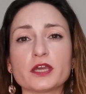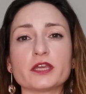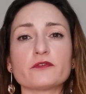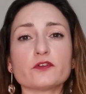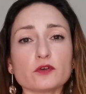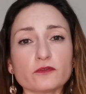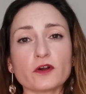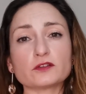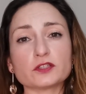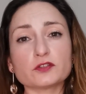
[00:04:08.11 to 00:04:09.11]
If you
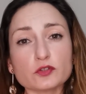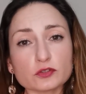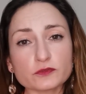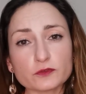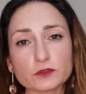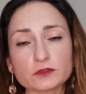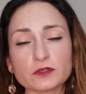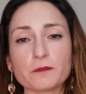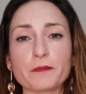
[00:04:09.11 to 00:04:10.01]
found it useful,